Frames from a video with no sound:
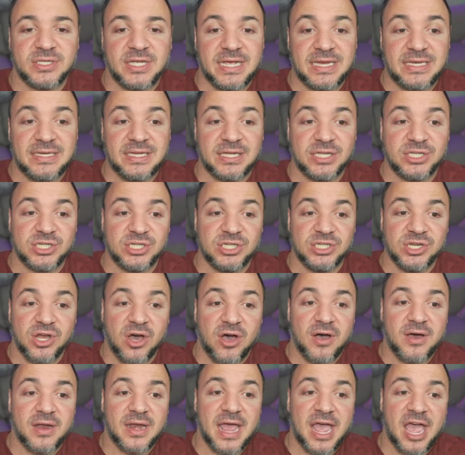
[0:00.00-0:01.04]
It does
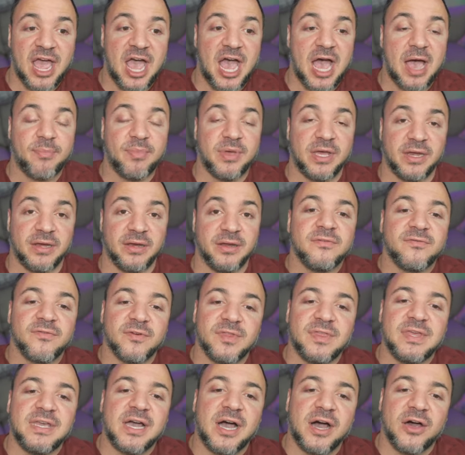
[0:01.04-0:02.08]
not happen for
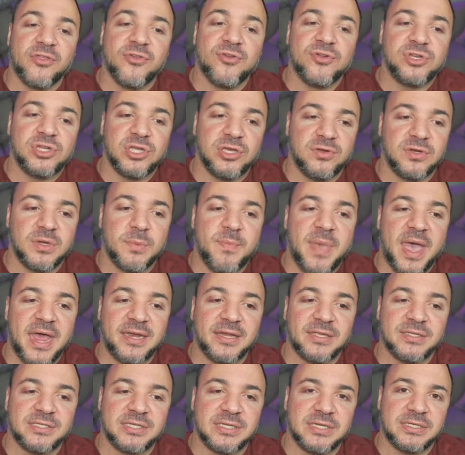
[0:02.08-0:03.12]
the other two
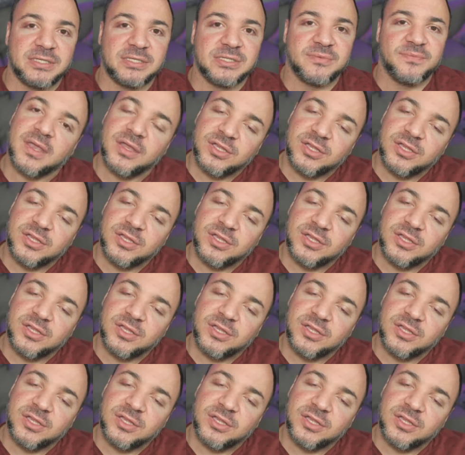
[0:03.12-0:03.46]
dependencies